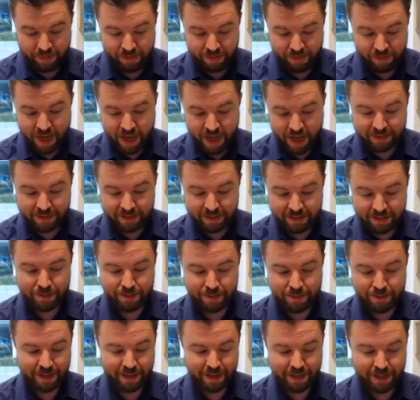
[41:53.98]
that to me
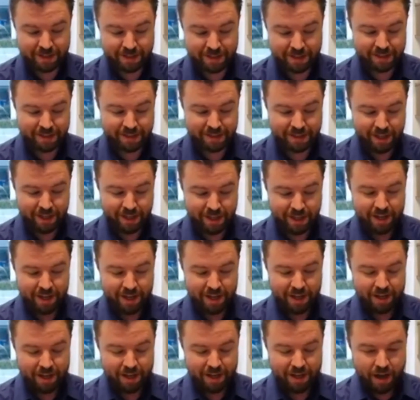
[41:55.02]
is,
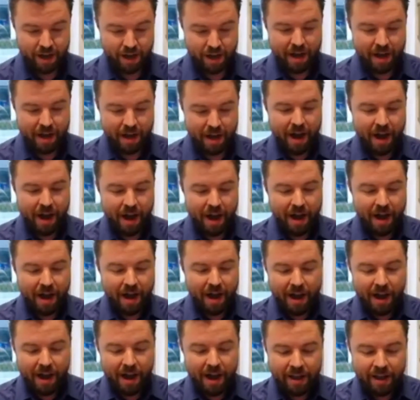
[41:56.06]
I
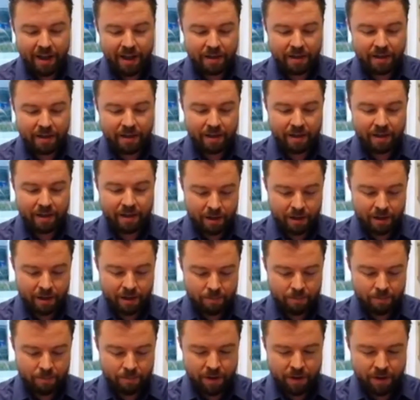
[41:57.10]
had
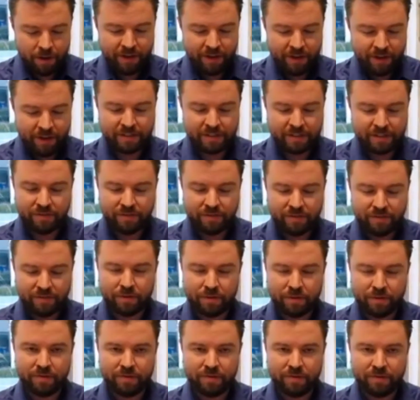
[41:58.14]
invested
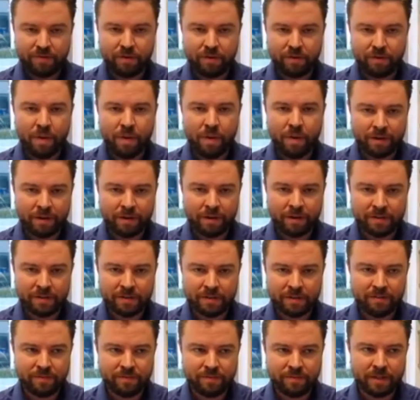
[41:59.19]
for a while
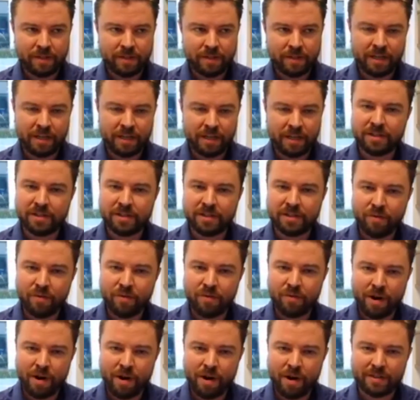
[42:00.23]
to get
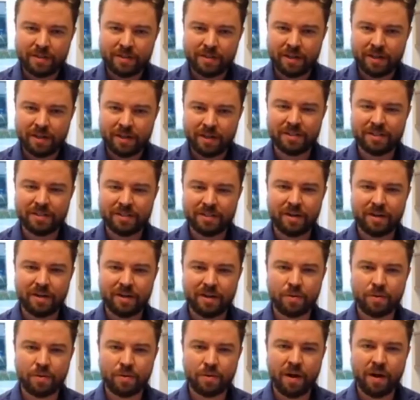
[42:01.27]
self-awareness, to understand who
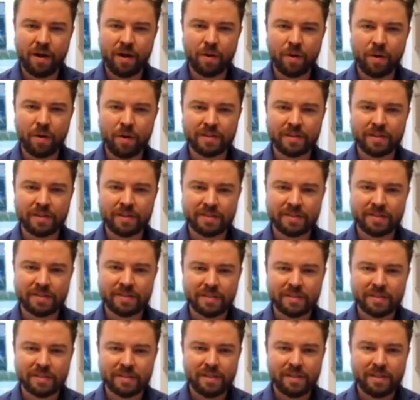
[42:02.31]
I was.
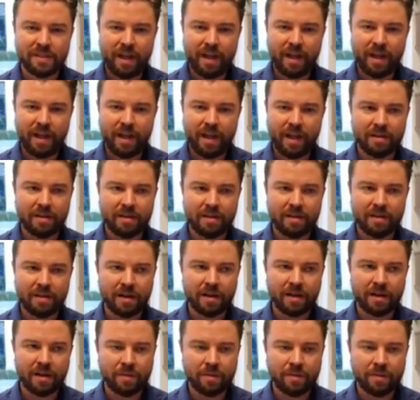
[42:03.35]
And
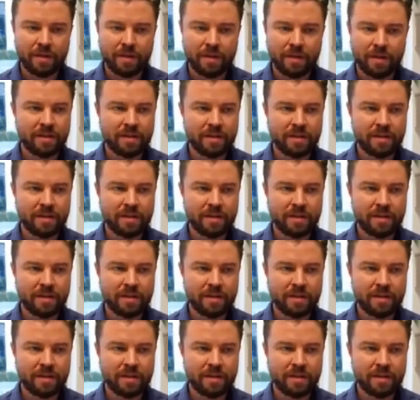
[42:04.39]
it